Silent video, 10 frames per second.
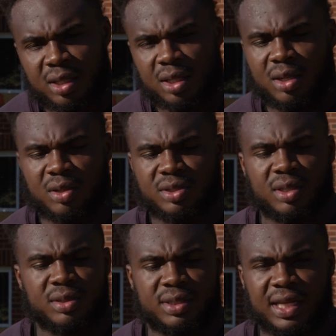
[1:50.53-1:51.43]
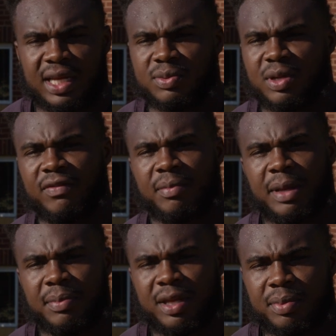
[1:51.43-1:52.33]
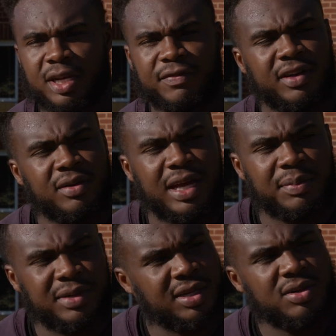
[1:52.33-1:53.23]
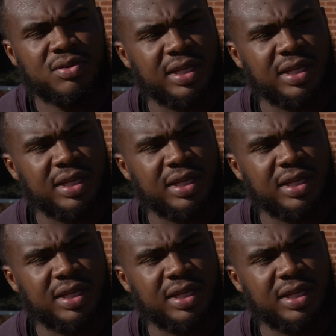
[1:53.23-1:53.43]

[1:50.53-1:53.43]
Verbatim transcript: you know, certain stats, whatever it may be. But if it don't happen, then cool.